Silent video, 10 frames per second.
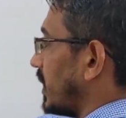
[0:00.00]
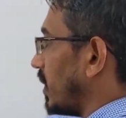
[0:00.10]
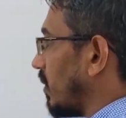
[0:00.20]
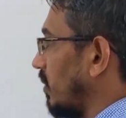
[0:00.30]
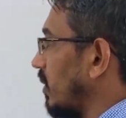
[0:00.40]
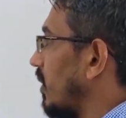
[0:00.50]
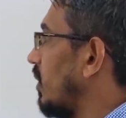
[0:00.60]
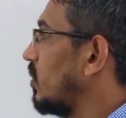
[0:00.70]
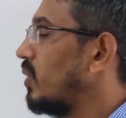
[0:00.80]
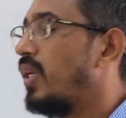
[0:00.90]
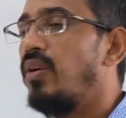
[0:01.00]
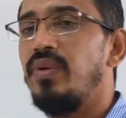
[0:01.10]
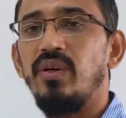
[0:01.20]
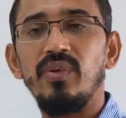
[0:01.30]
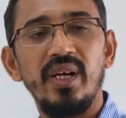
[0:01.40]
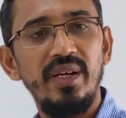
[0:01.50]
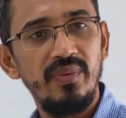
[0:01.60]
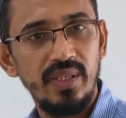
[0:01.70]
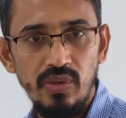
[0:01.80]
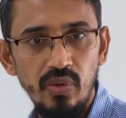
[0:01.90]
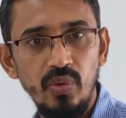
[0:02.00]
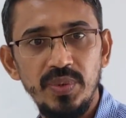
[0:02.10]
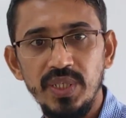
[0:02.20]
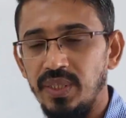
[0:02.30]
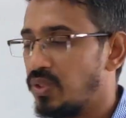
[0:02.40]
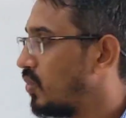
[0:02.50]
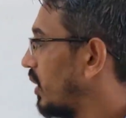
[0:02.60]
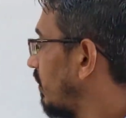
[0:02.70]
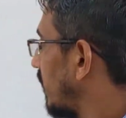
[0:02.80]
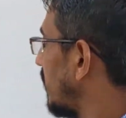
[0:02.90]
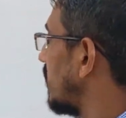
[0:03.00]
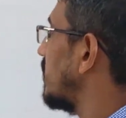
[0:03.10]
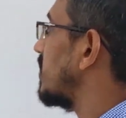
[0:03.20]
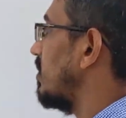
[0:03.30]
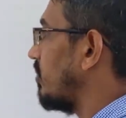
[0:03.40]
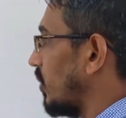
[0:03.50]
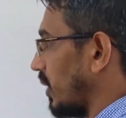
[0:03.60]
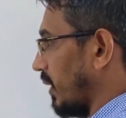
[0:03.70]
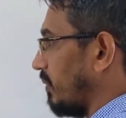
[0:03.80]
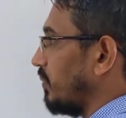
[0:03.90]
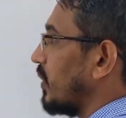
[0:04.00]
are known. So now we have to write what? Loops here. So give attention, this is important.